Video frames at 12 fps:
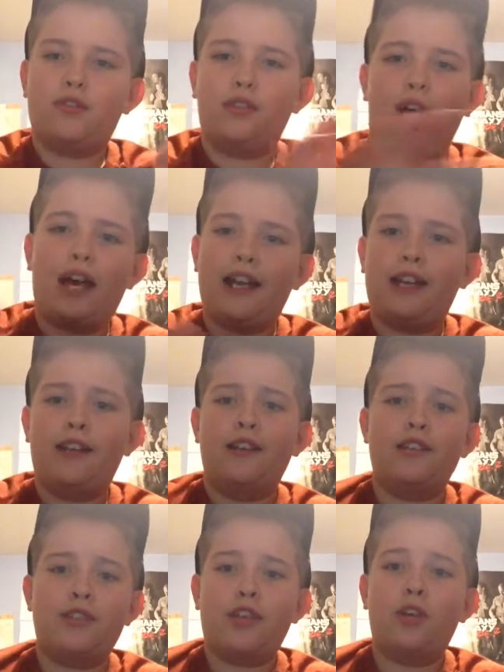line,
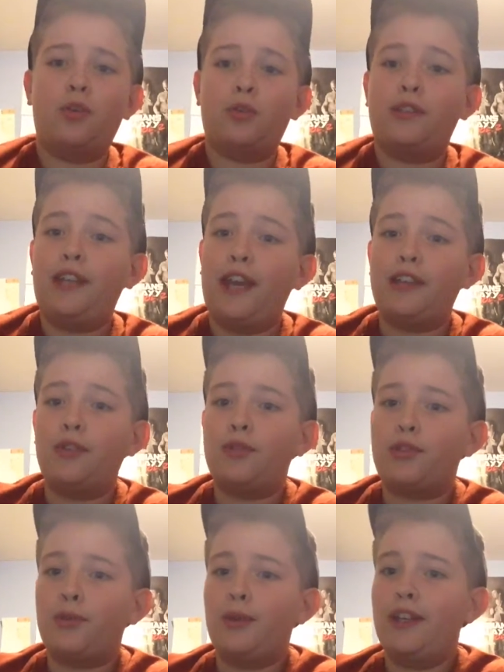so get
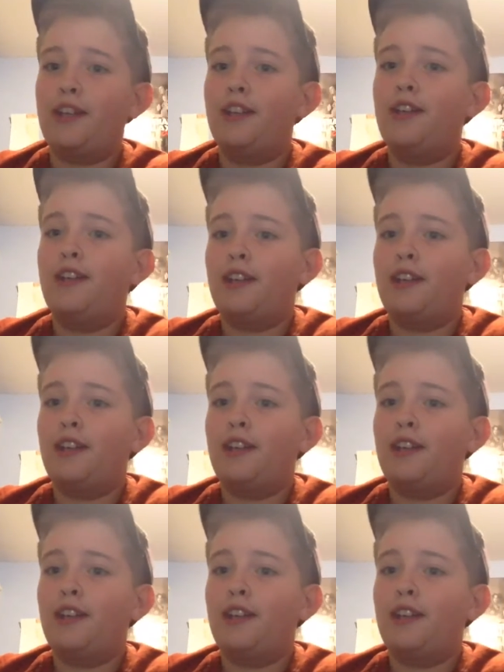used to it.